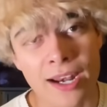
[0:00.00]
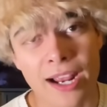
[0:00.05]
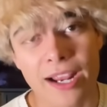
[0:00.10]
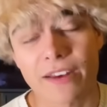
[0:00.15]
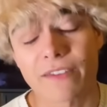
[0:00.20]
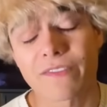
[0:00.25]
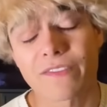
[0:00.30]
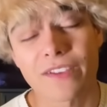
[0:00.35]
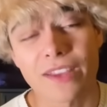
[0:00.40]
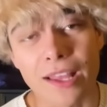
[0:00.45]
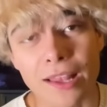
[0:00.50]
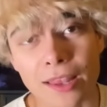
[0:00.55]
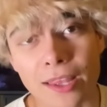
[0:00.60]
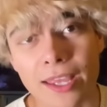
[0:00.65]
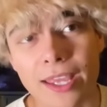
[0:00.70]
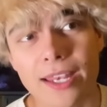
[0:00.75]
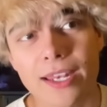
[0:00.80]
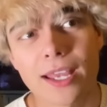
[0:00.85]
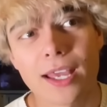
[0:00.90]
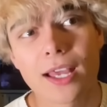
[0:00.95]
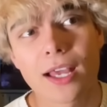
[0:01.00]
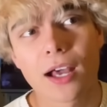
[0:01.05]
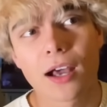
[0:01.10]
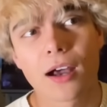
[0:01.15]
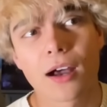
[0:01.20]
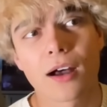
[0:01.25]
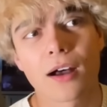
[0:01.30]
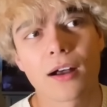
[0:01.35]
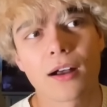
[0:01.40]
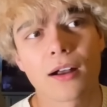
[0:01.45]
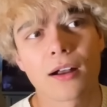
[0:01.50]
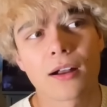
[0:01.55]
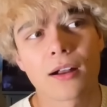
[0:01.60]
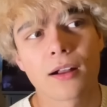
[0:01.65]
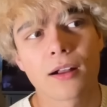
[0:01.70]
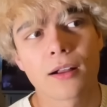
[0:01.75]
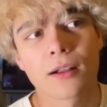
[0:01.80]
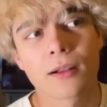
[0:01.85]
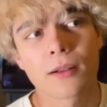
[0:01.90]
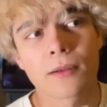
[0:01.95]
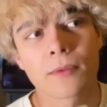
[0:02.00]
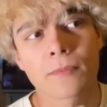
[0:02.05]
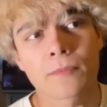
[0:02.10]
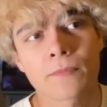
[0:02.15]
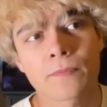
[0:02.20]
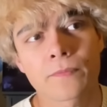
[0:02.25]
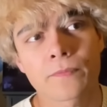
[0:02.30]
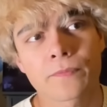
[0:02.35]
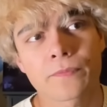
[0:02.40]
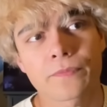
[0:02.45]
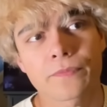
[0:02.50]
I can feel it. So